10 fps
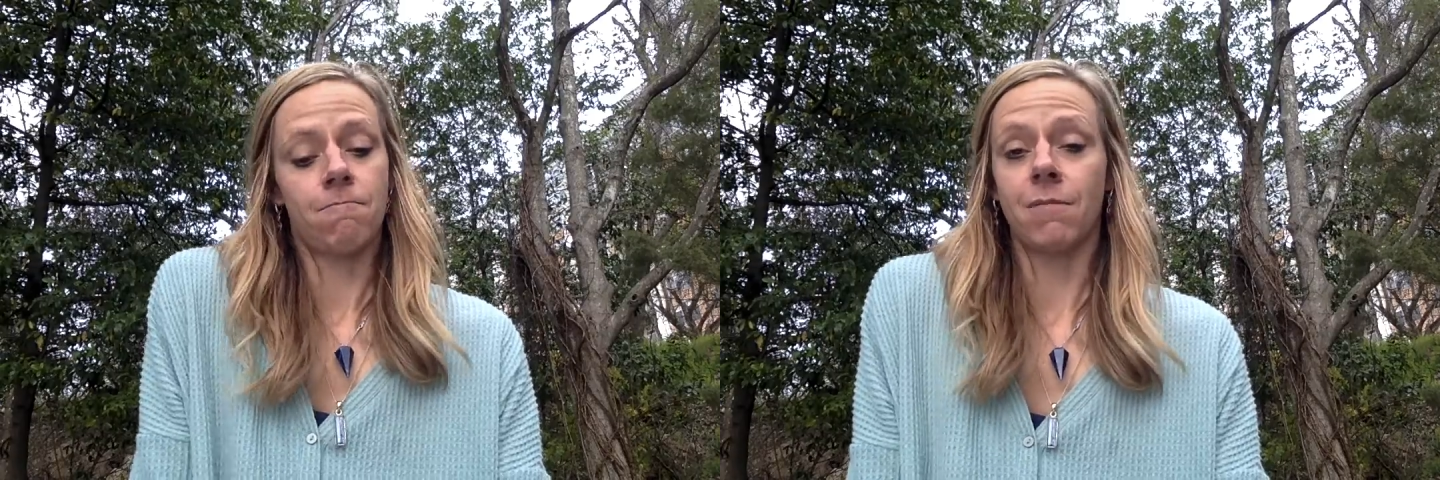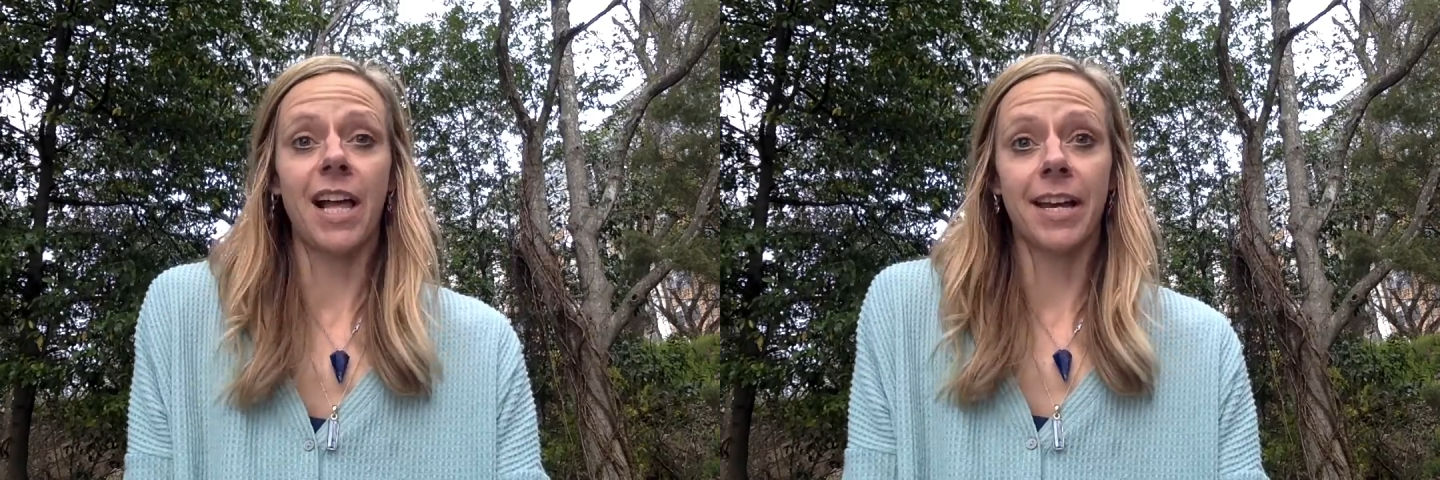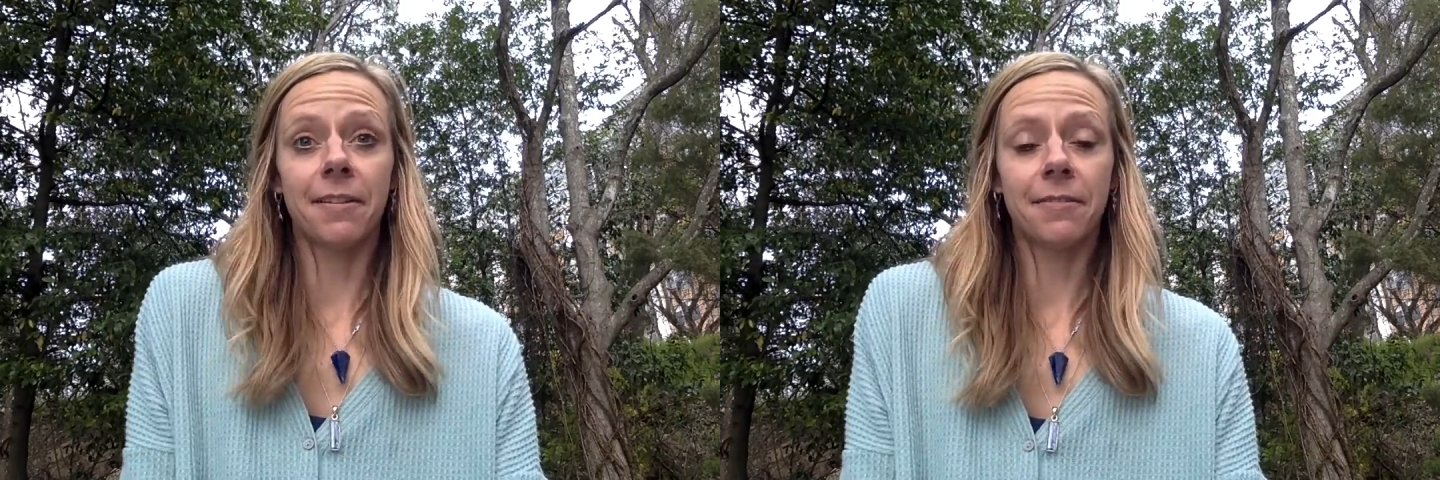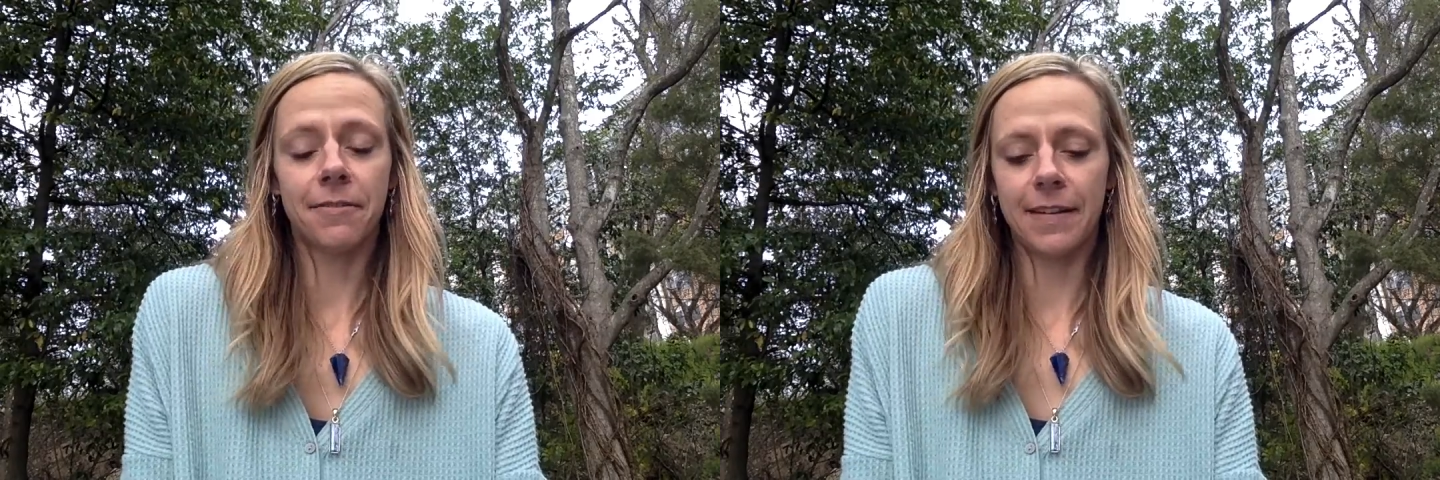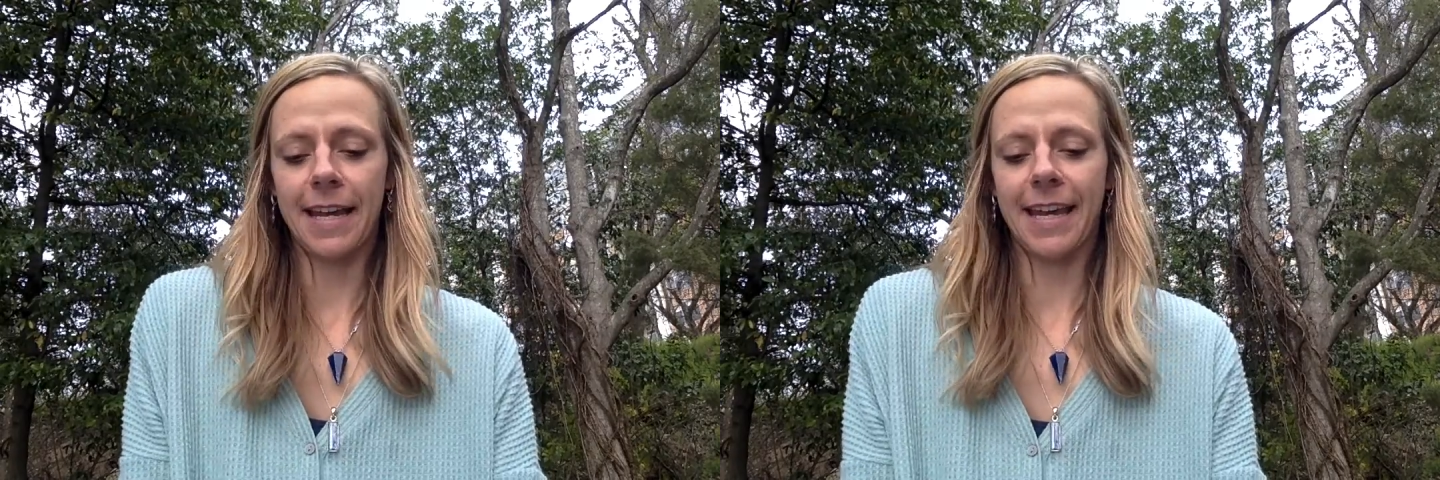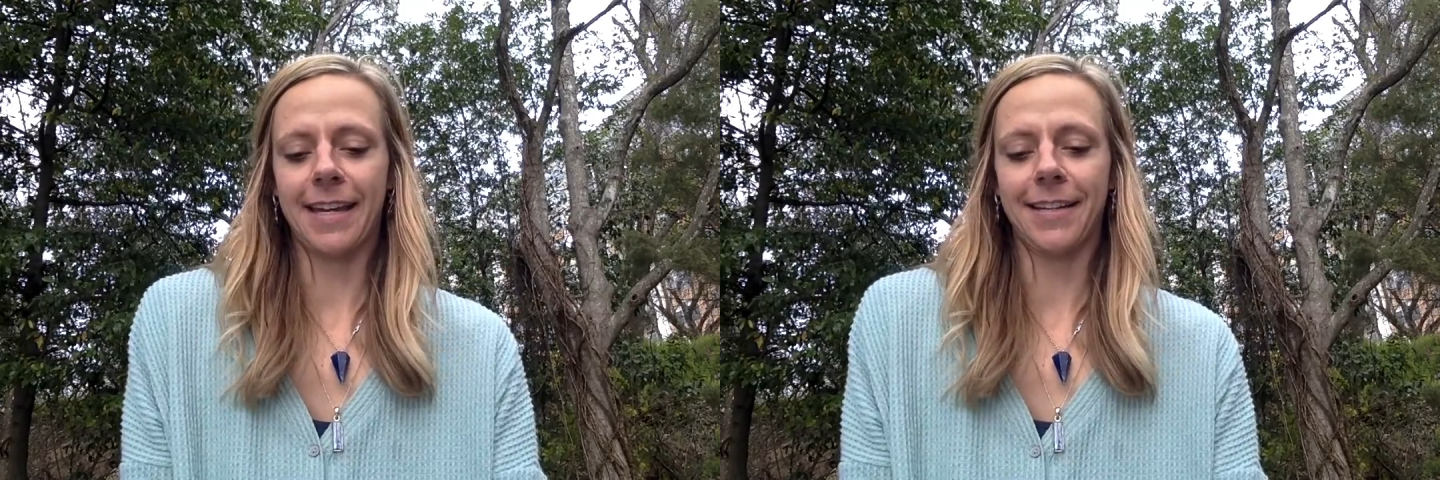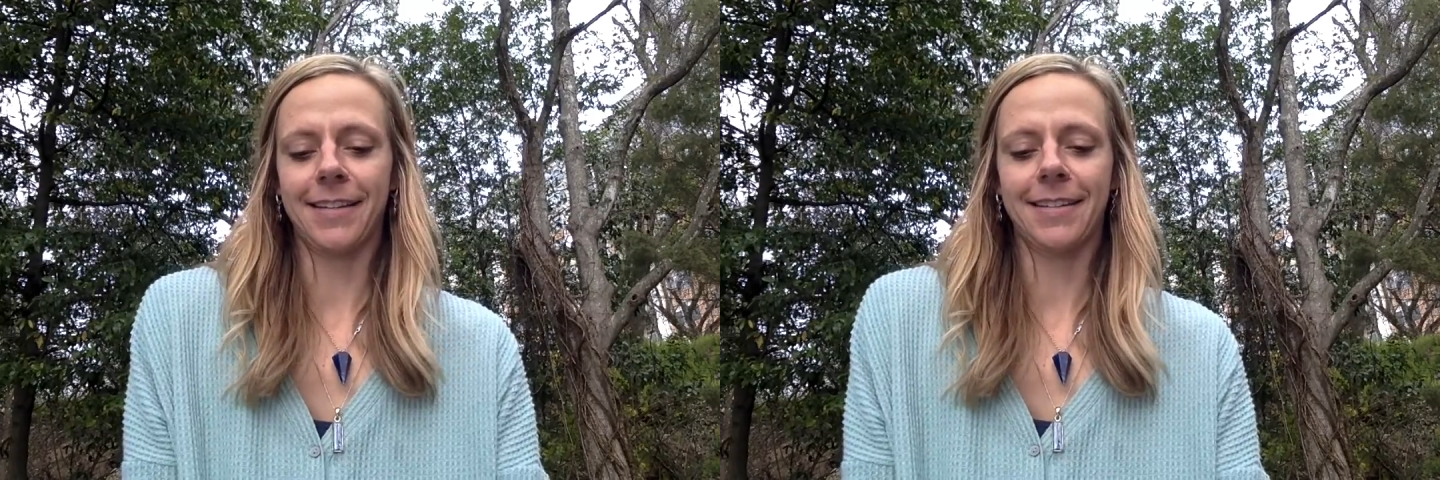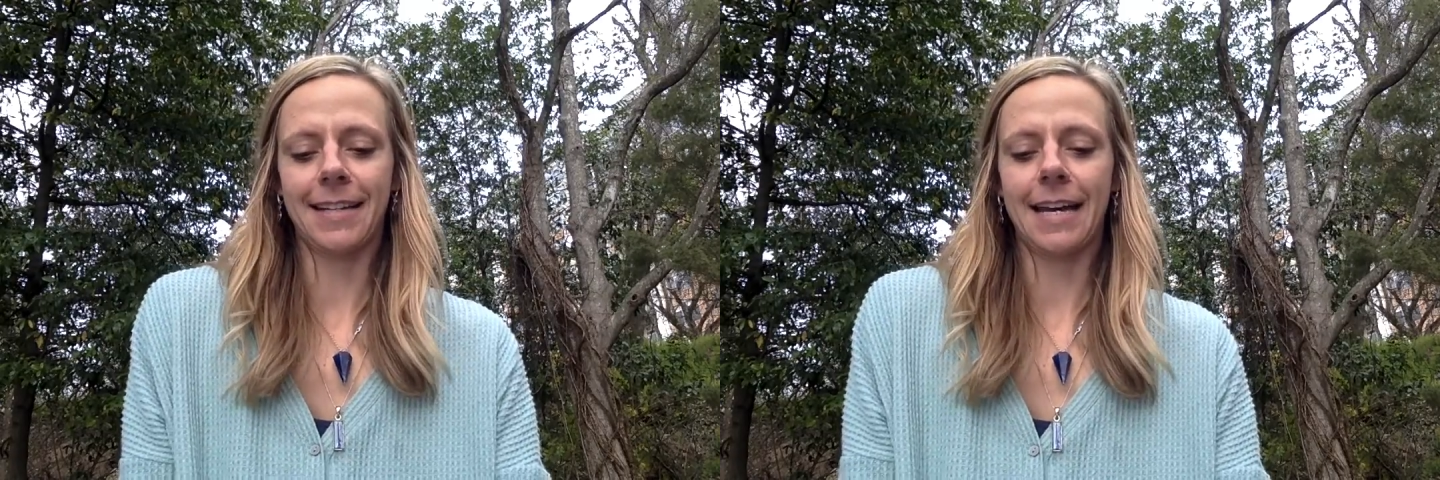life, and
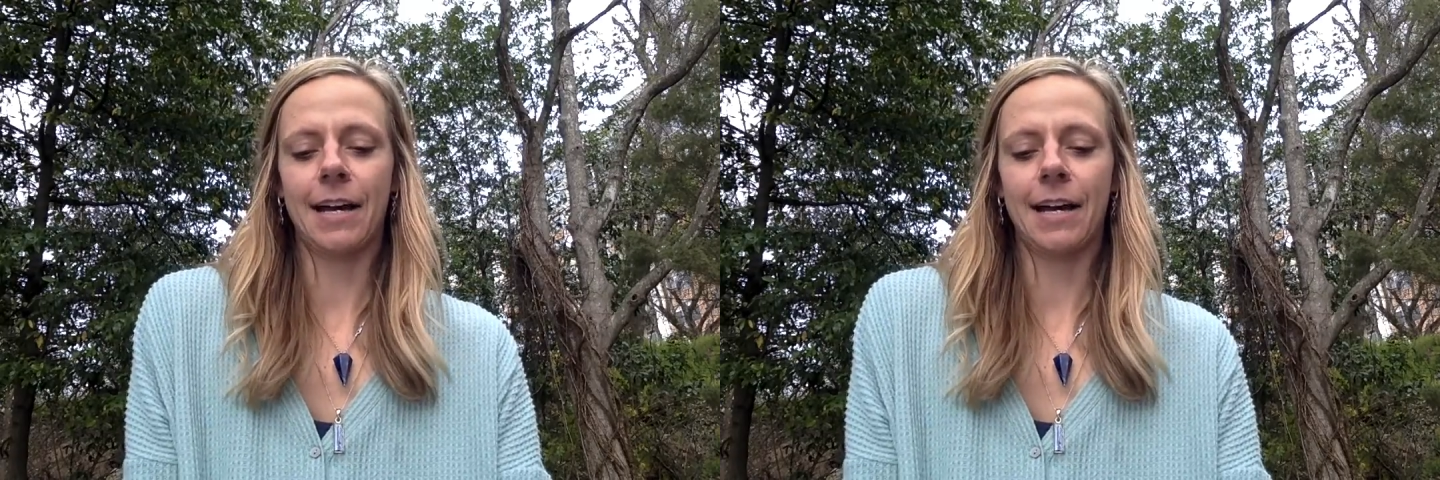how